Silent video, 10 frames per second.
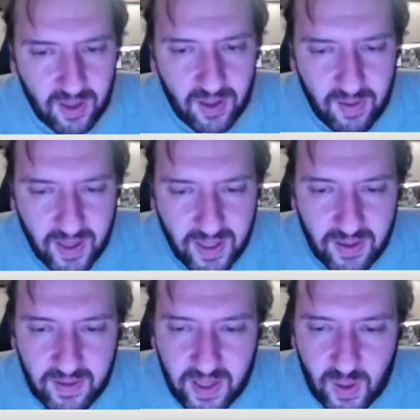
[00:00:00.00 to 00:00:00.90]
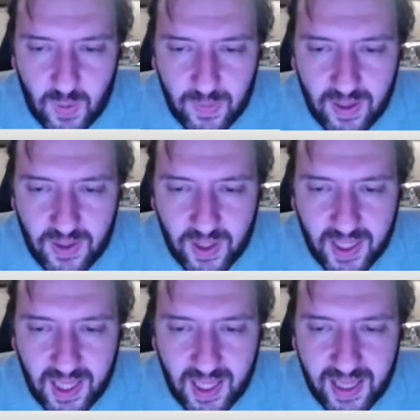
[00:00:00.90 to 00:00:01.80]
Alright, the equipped monster
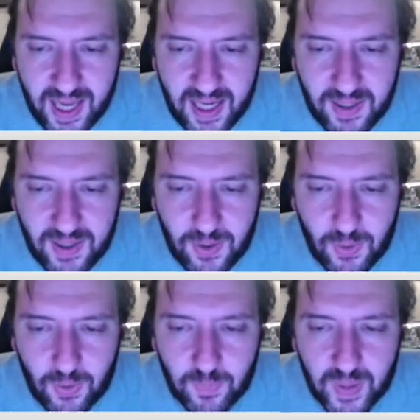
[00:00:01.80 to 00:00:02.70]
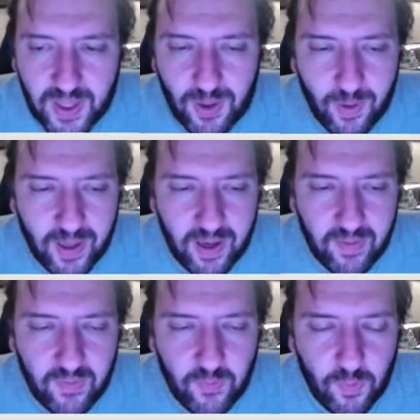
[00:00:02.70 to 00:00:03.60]
cannot attack or be targeted
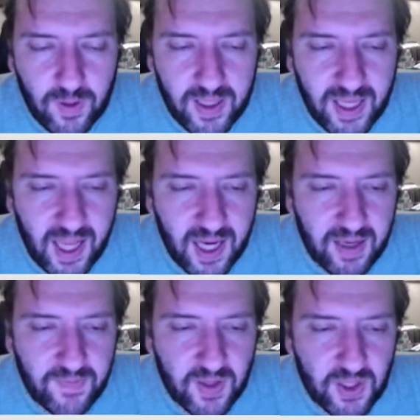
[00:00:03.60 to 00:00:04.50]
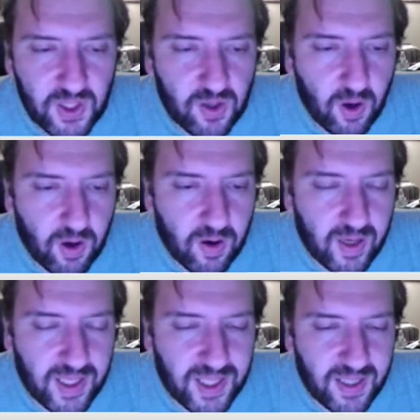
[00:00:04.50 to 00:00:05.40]
for an attack. If this
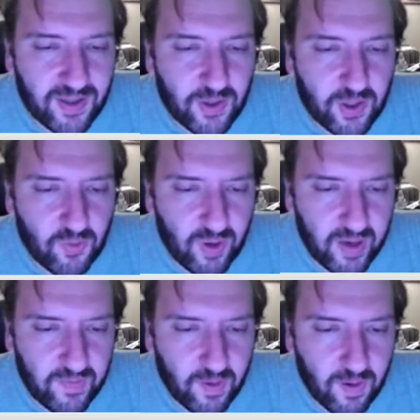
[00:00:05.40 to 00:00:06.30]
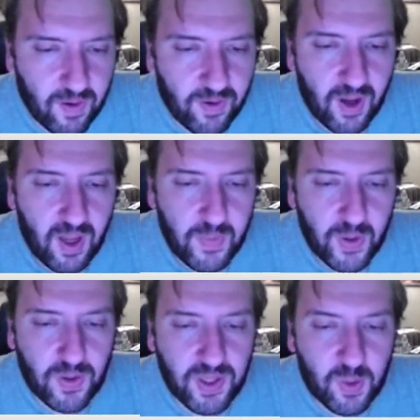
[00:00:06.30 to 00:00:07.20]
card is sent to the graveyard
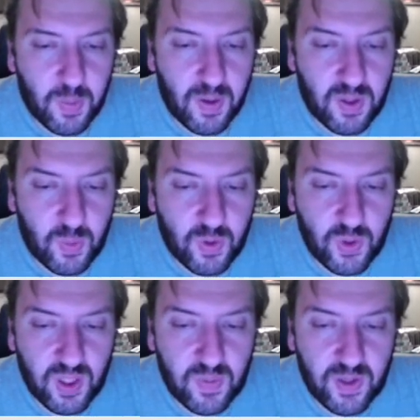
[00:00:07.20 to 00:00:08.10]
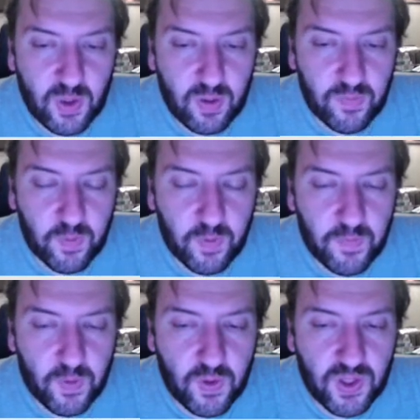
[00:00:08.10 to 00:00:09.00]
because the equipped monster was used as a material for a
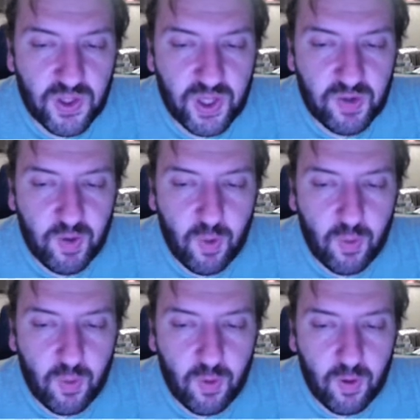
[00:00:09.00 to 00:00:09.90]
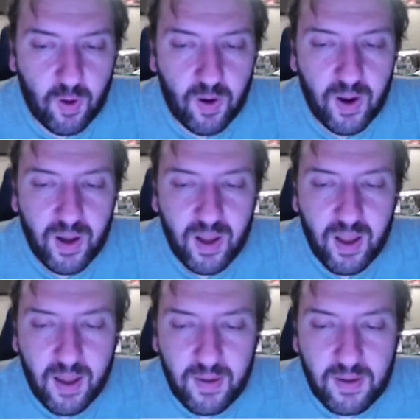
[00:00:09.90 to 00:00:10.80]
fusion, synchro, or
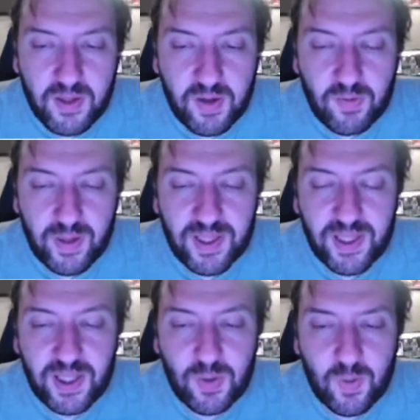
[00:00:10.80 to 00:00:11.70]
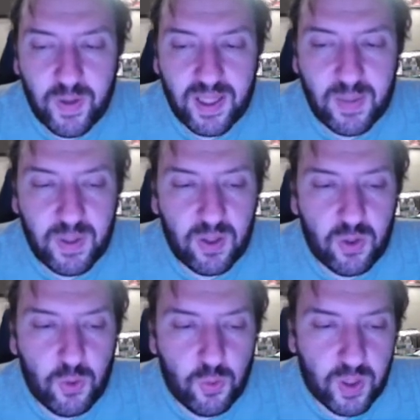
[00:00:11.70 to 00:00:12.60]
synchro exceeds or link summon,
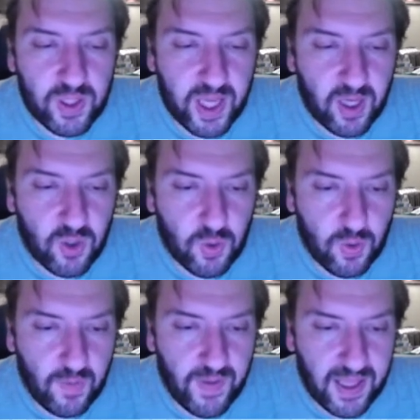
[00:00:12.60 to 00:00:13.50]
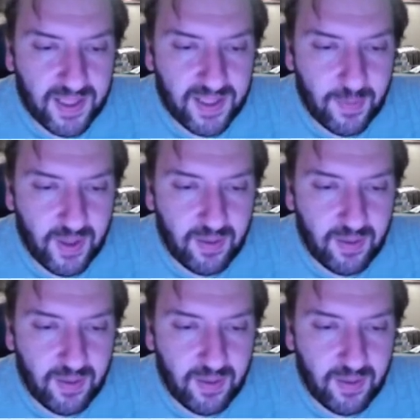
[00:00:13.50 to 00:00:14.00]
you can take control of that summoned